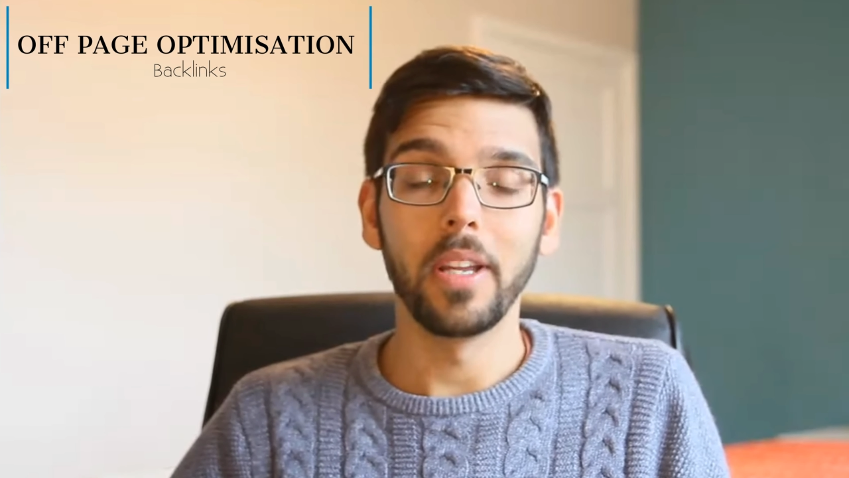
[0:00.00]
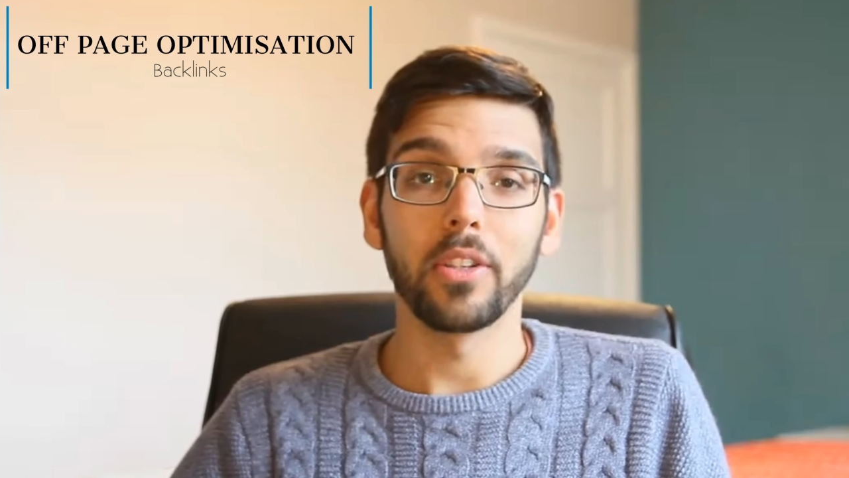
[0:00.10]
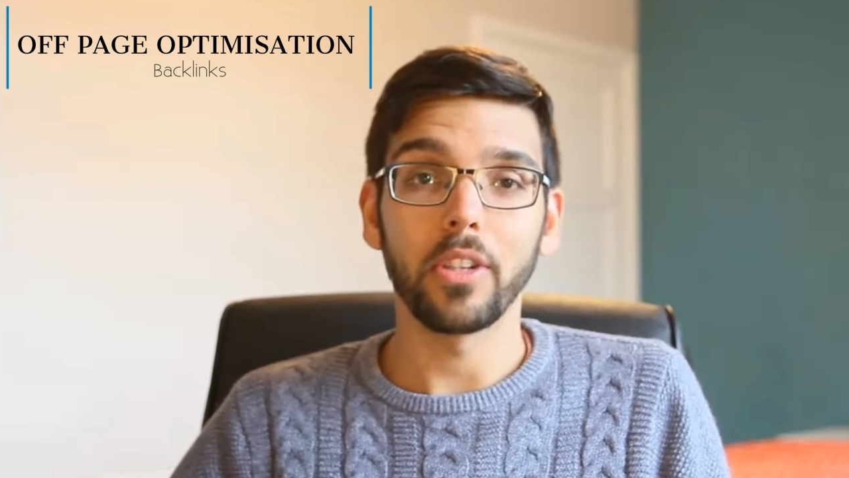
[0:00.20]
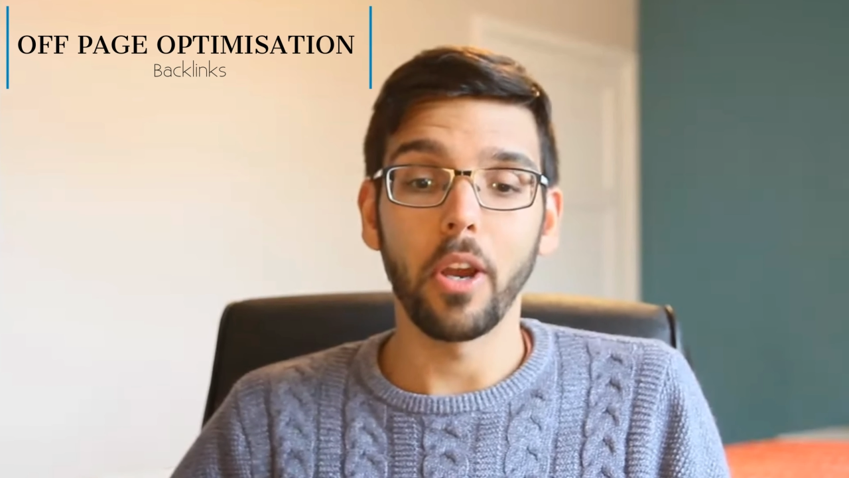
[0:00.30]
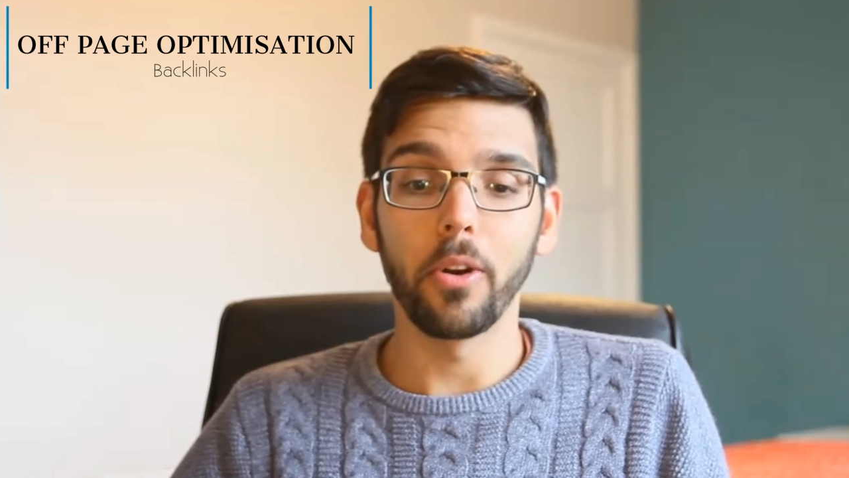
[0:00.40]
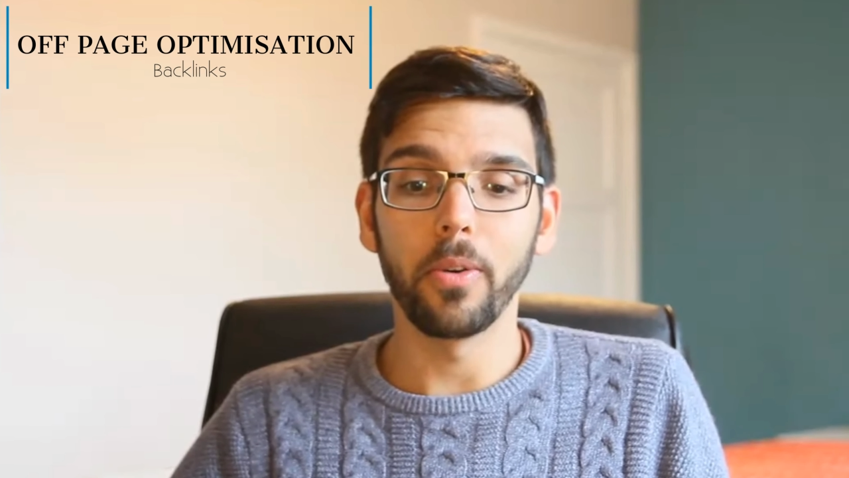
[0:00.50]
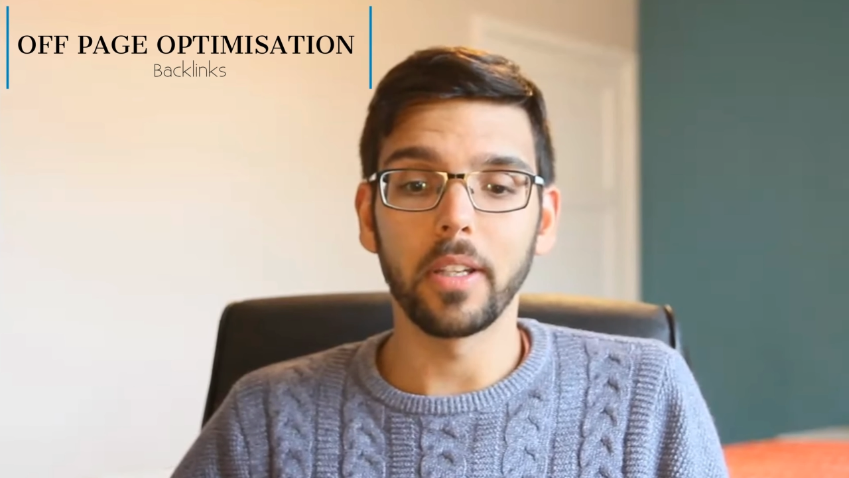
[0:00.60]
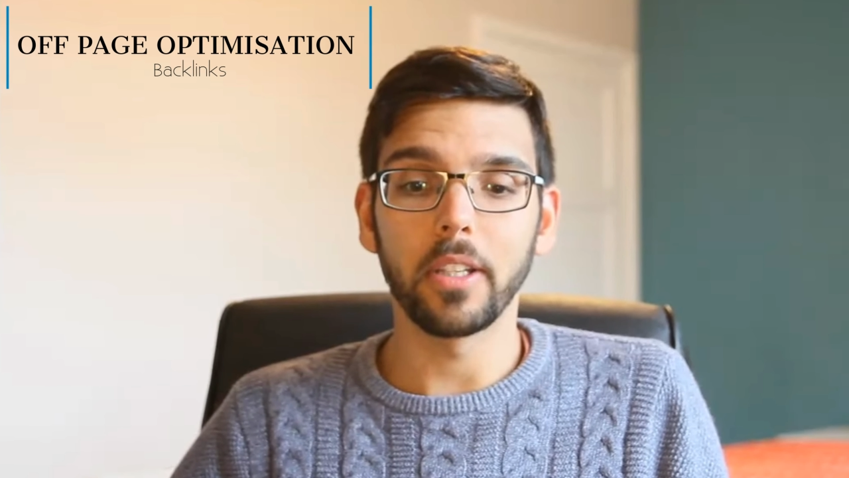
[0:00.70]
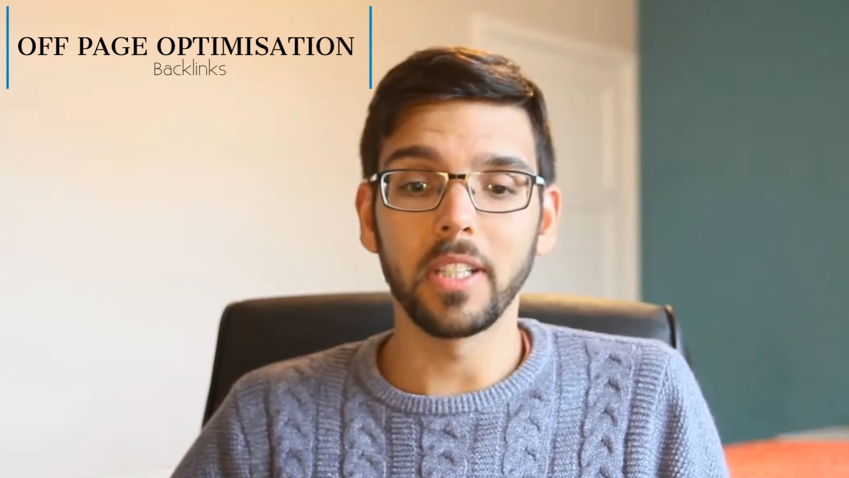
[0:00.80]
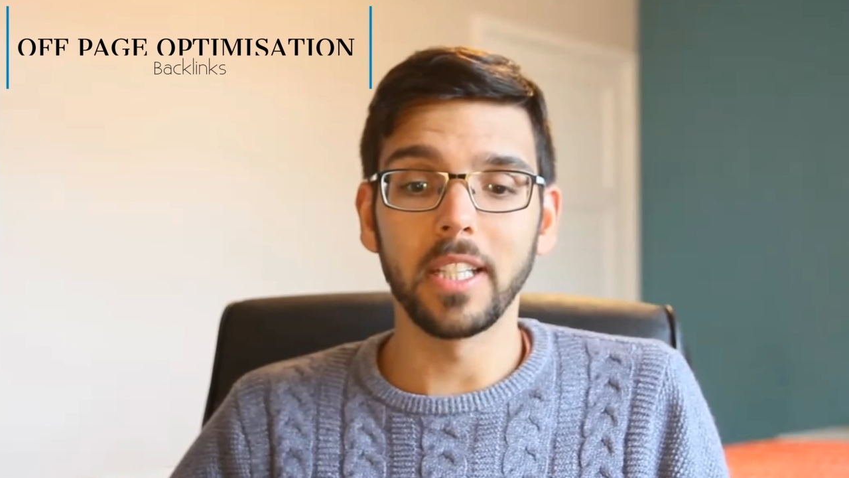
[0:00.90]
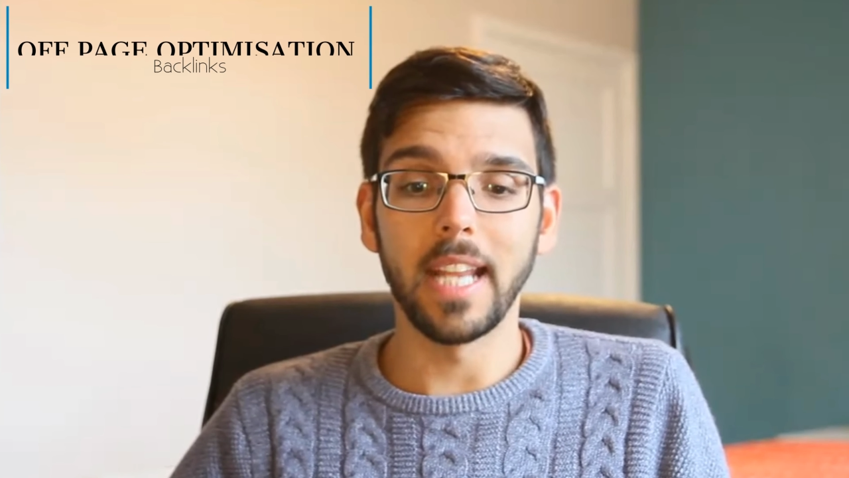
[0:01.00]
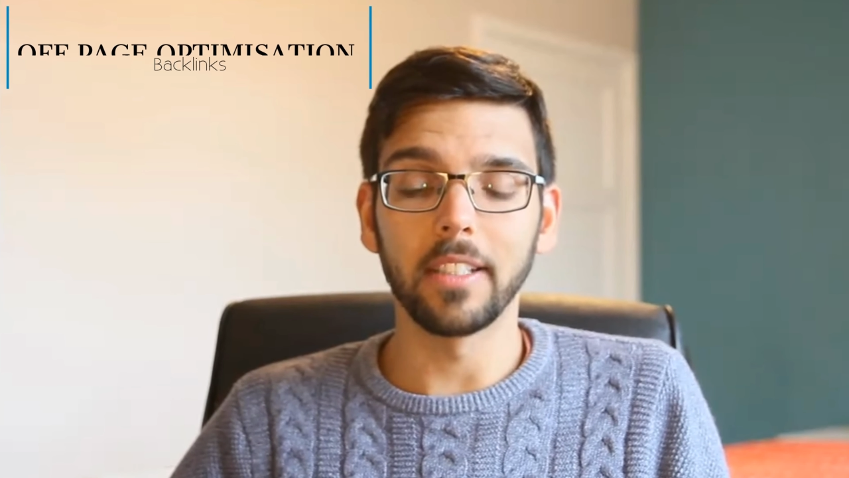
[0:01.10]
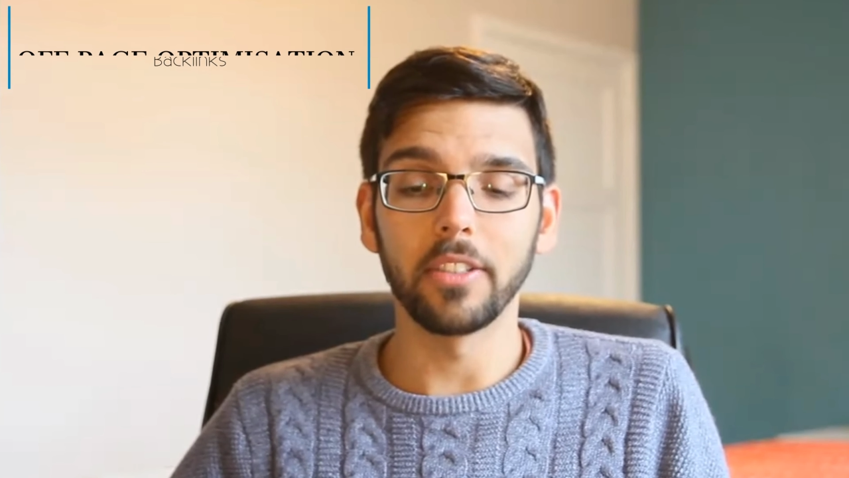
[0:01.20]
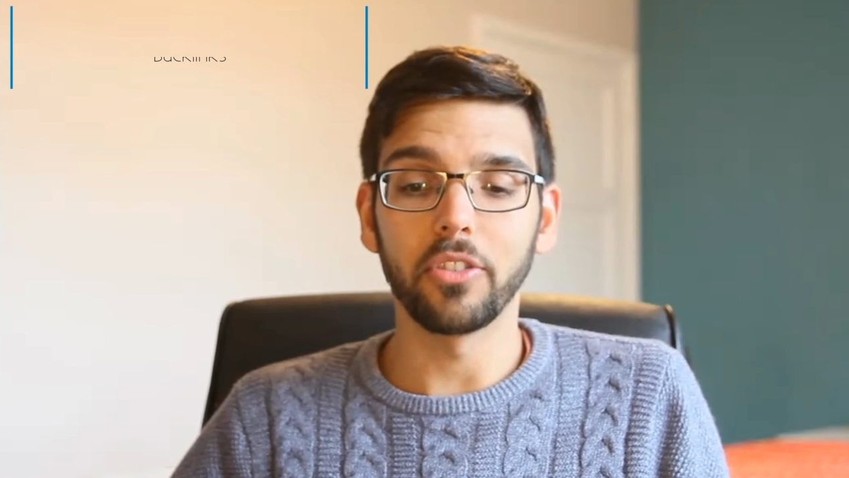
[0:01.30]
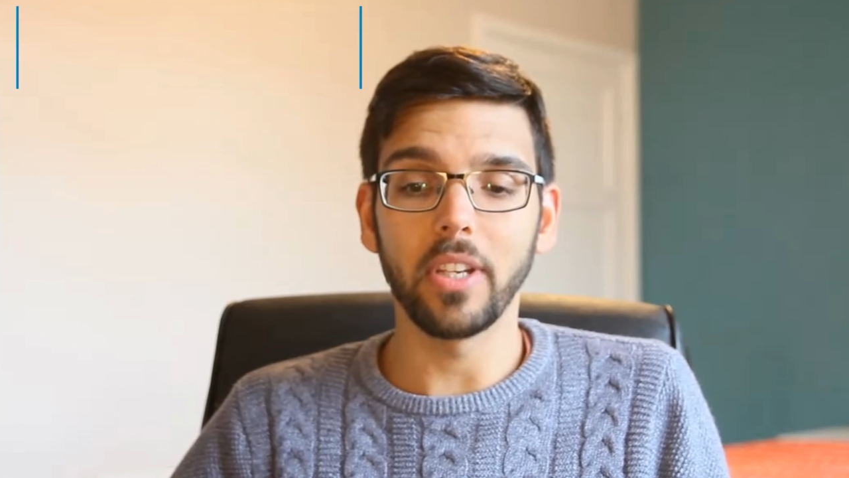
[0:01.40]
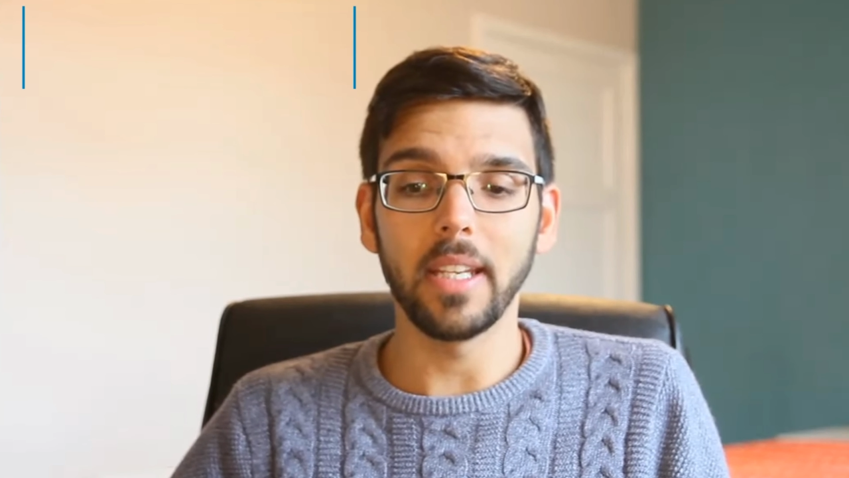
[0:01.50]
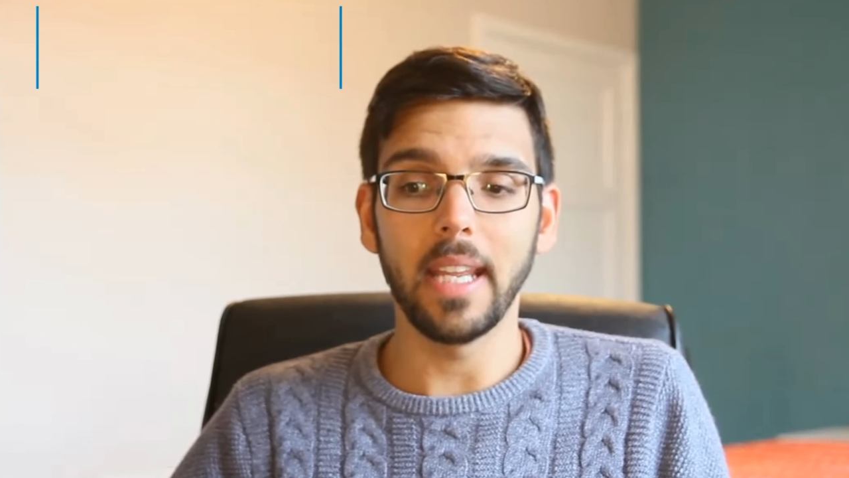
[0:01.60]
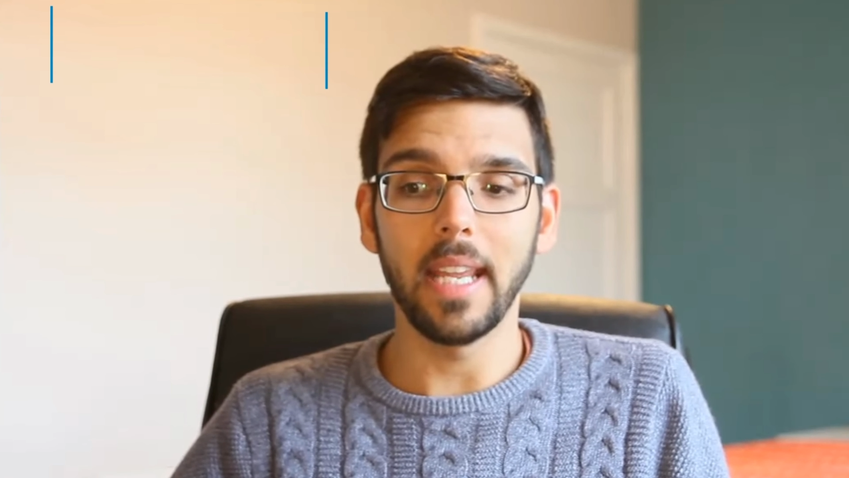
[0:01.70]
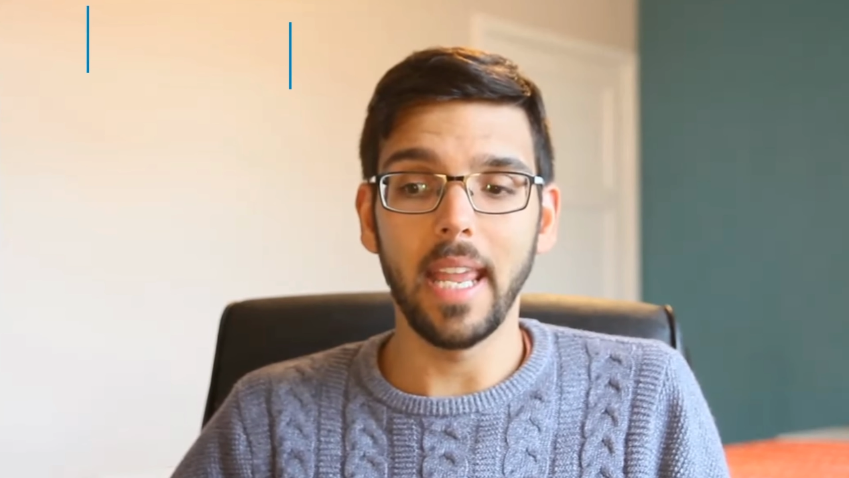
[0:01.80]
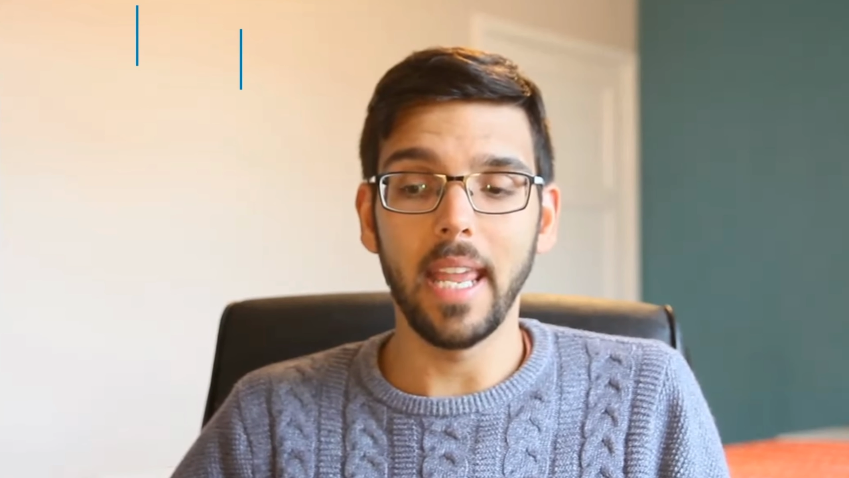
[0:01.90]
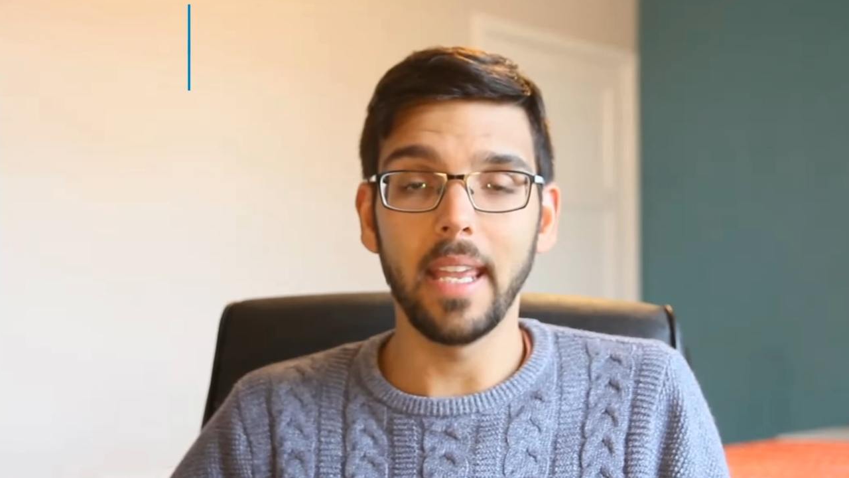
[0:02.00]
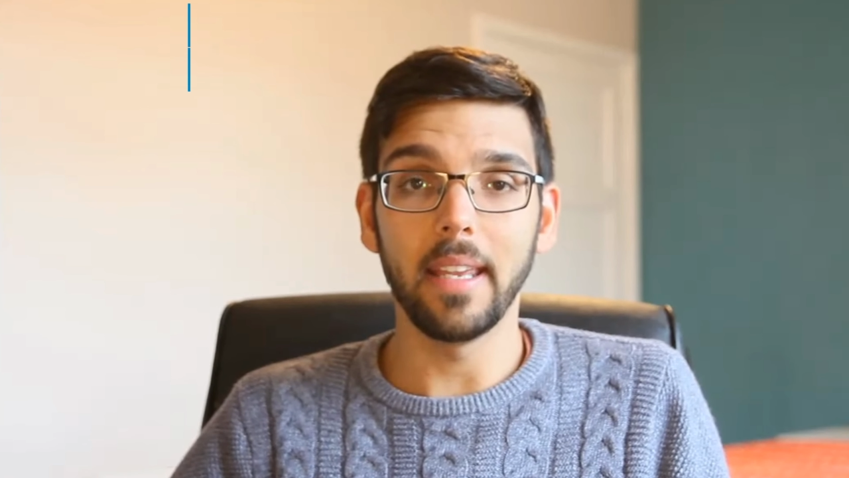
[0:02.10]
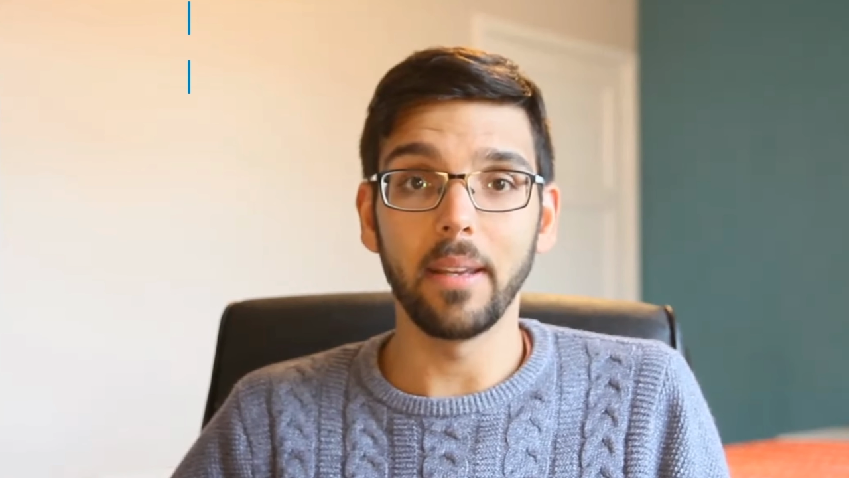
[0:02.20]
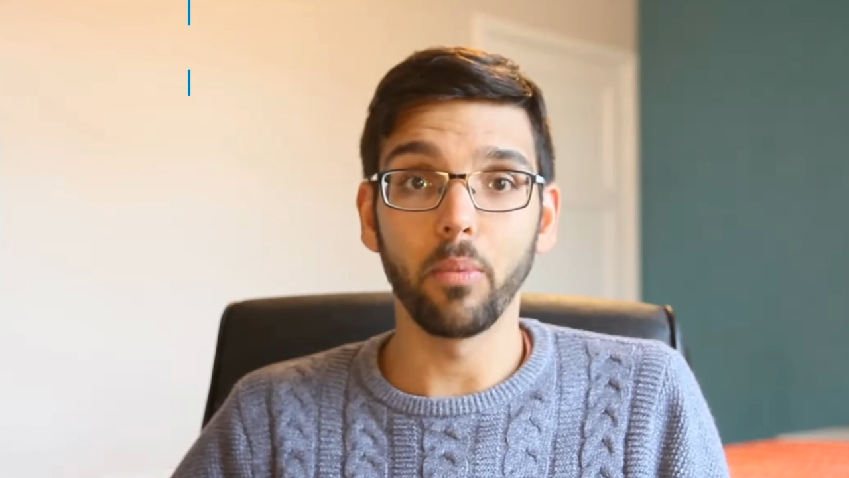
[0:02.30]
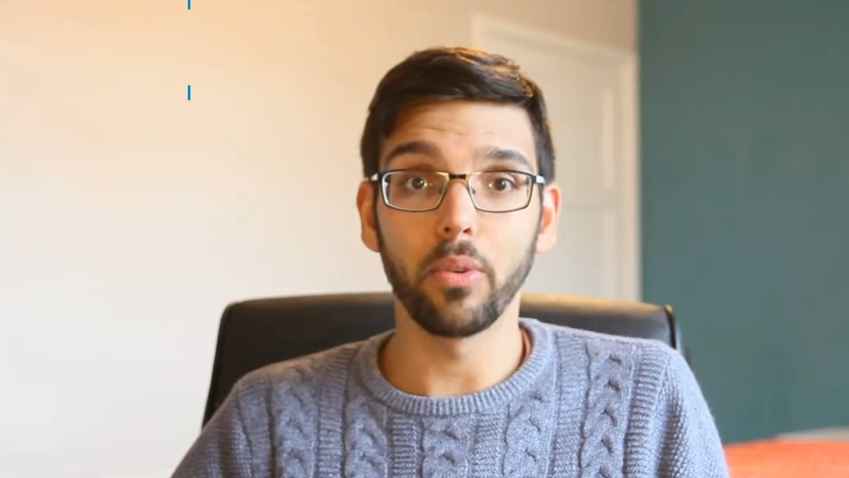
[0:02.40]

So a good analogy here